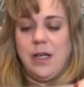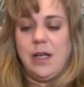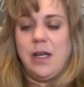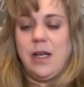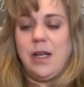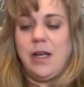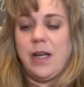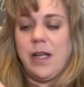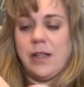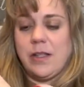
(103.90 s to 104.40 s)

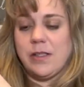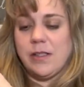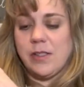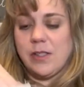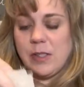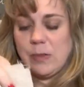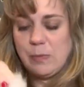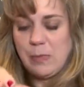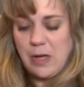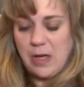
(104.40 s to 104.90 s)
Another
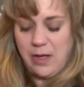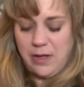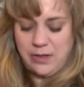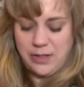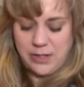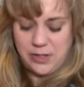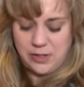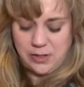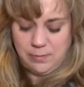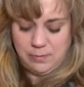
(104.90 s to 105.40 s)
small
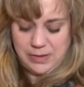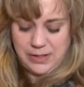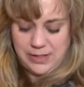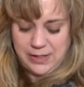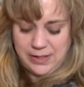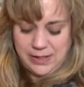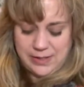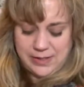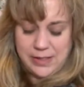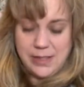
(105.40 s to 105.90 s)
that should be
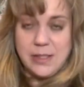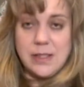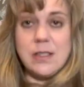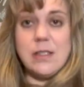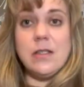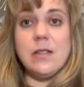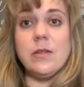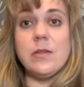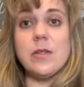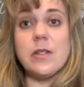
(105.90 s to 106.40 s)
easy
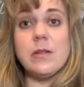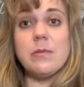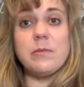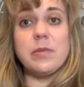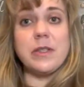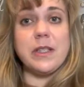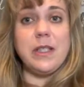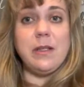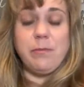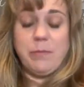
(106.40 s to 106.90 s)
to
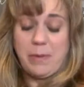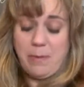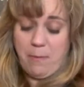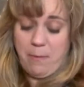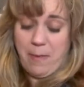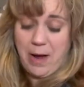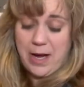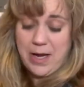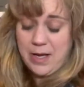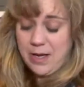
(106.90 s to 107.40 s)
complete, but
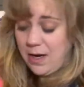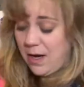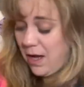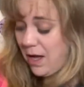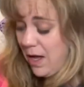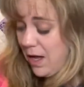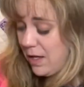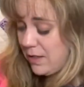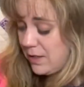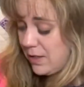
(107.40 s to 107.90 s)
might
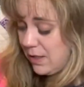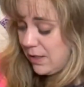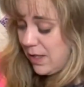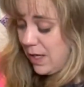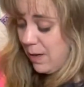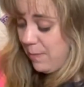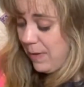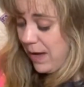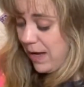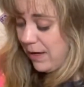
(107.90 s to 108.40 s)
not
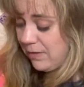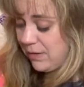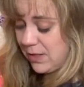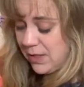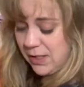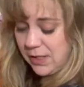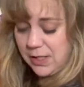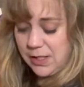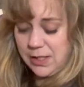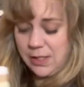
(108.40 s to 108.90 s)
come out
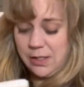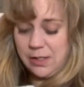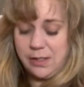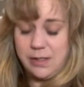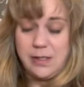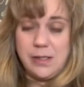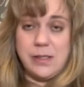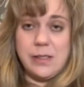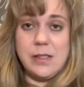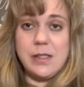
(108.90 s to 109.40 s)
again
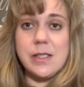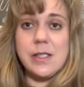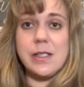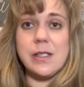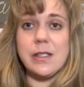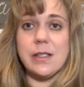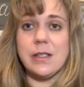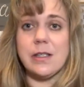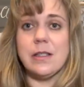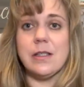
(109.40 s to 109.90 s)

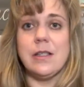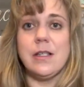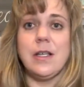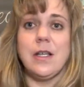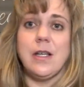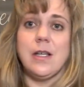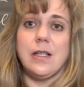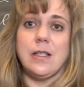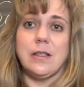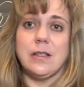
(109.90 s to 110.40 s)
until
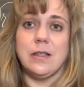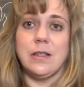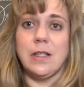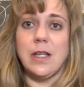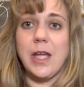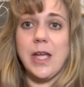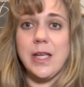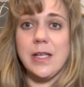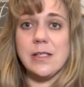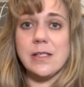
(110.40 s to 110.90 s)

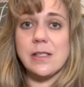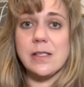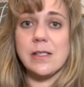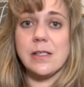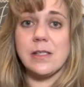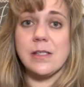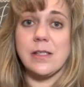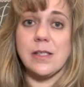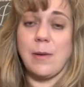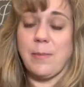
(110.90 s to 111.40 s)
late
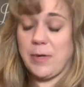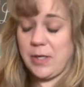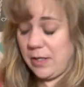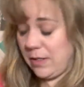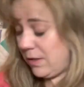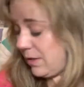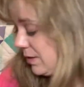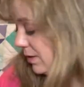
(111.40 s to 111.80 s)
summer.